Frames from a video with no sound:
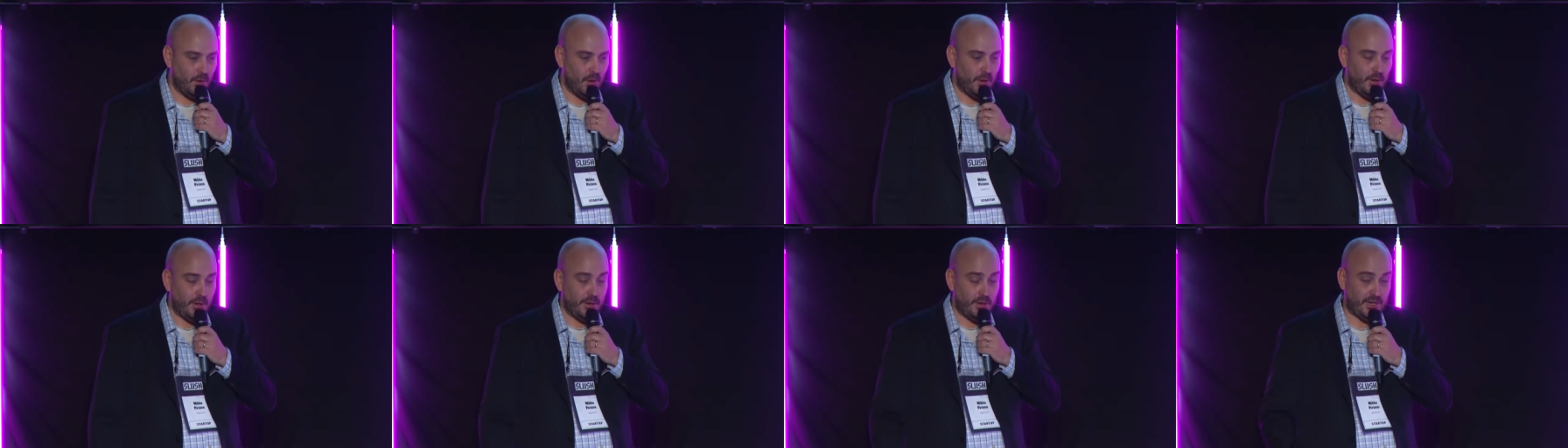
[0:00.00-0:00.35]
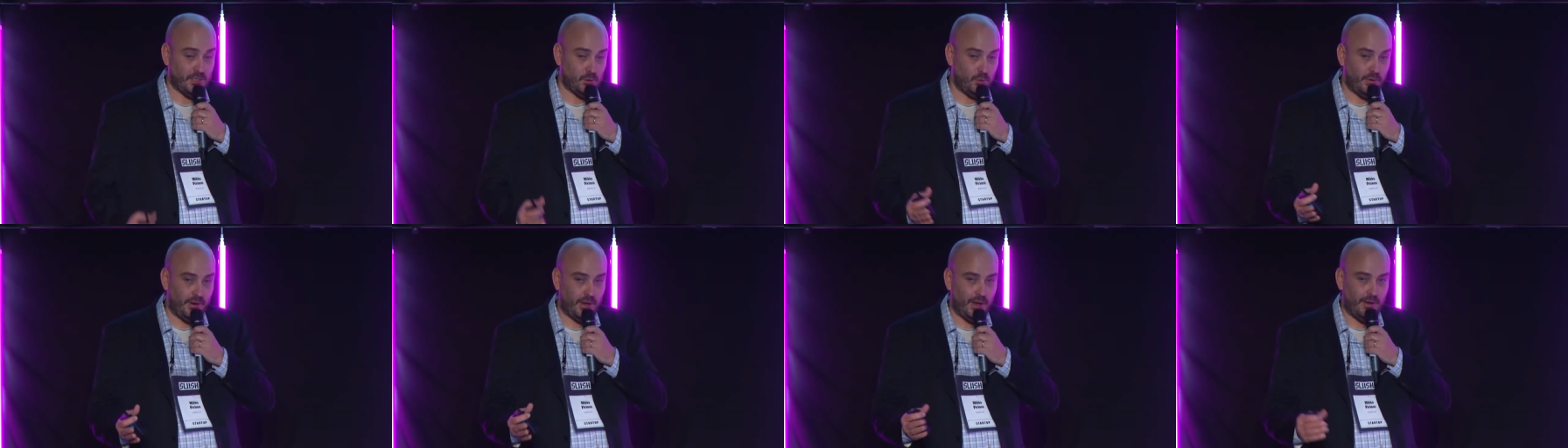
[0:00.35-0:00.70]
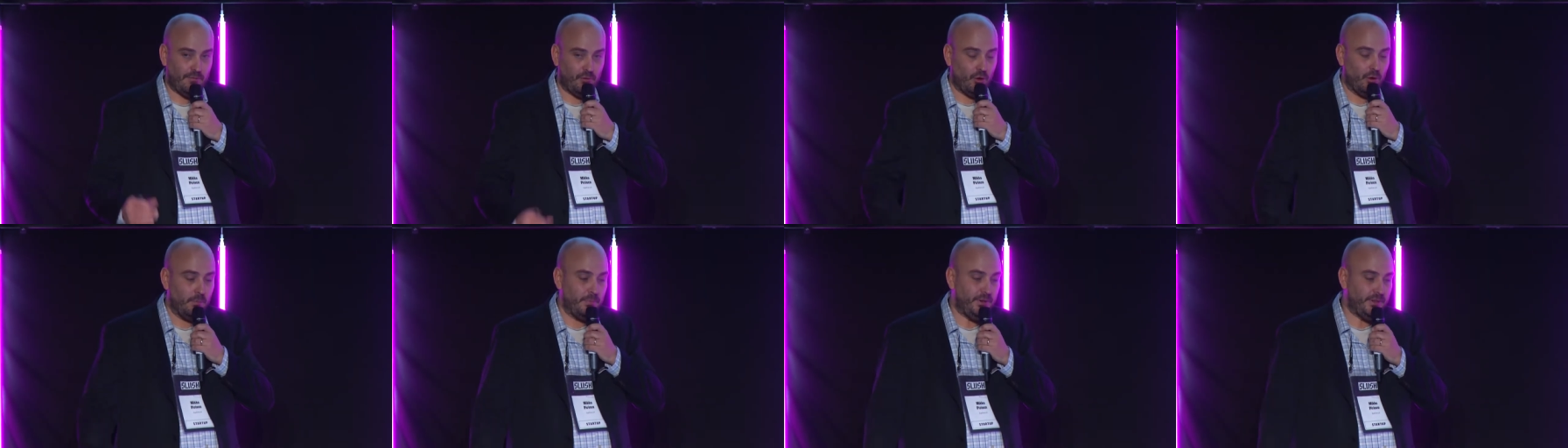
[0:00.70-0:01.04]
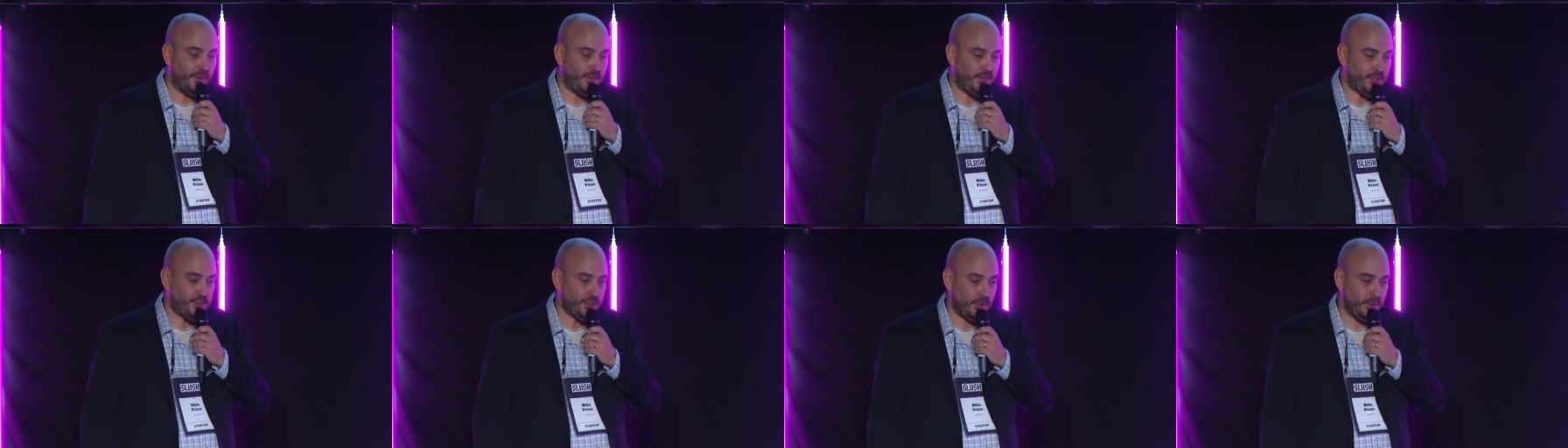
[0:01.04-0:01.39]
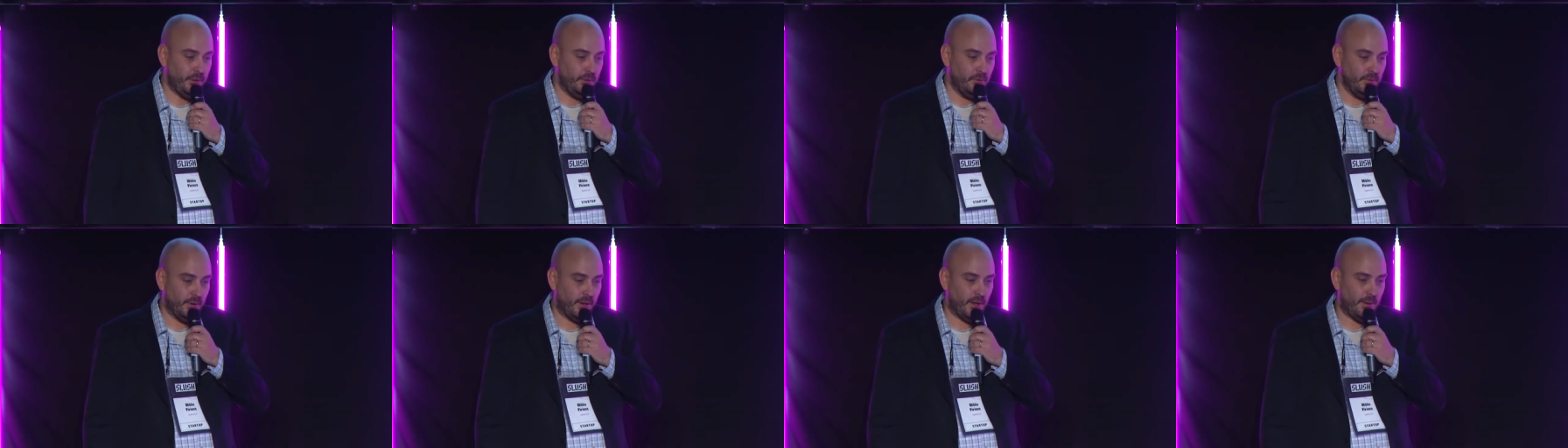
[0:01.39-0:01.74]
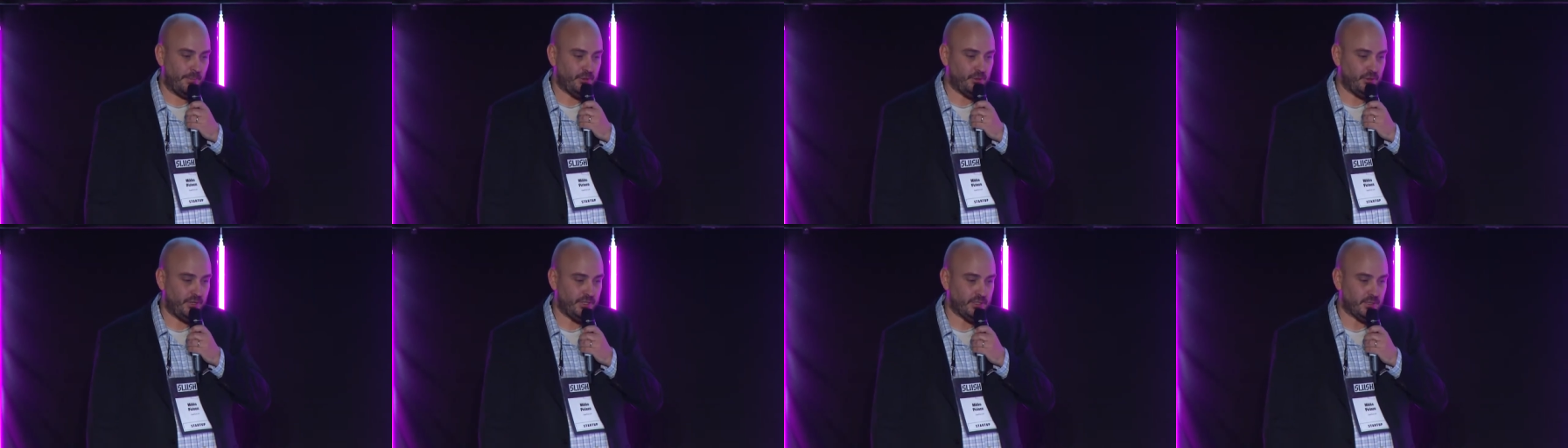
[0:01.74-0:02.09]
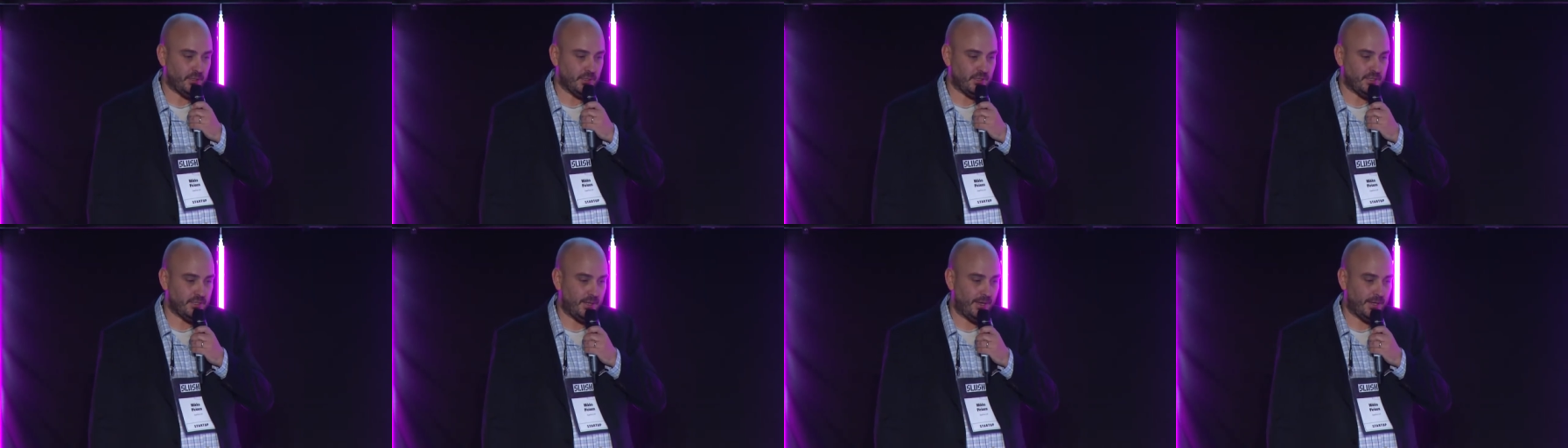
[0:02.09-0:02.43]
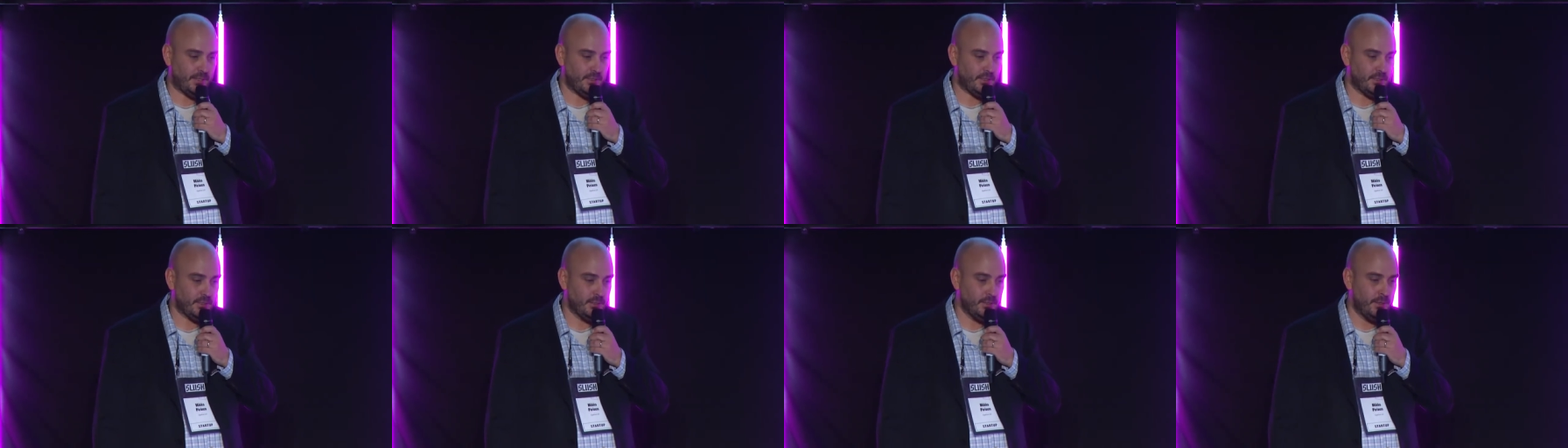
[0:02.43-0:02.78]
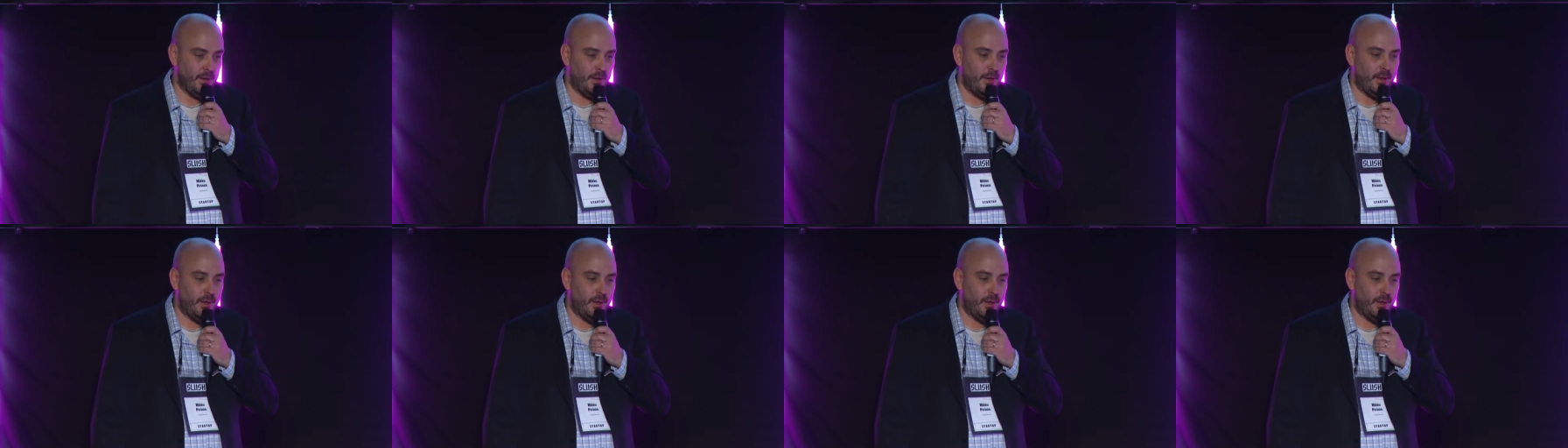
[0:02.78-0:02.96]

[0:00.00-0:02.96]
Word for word: Yes, we have competition. Happy to discuss that.